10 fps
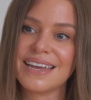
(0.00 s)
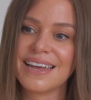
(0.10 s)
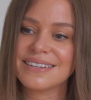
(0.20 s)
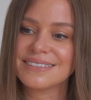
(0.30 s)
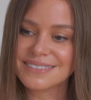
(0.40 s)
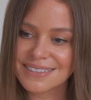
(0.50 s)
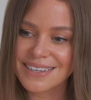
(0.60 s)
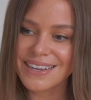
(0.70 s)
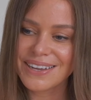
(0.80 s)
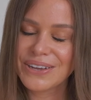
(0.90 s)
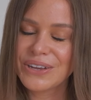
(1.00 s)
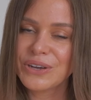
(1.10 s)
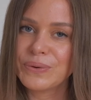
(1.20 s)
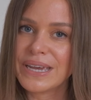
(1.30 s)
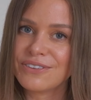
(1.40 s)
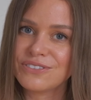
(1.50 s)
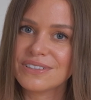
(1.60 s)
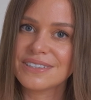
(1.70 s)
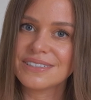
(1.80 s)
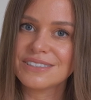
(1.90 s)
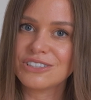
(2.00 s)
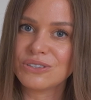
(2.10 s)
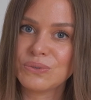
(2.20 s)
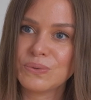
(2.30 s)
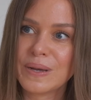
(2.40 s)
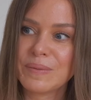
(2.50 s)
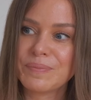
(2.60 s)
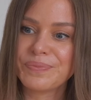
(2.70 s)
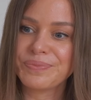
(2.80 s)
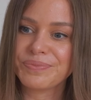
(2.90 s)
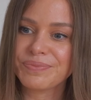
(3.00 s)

and we have to learn to um,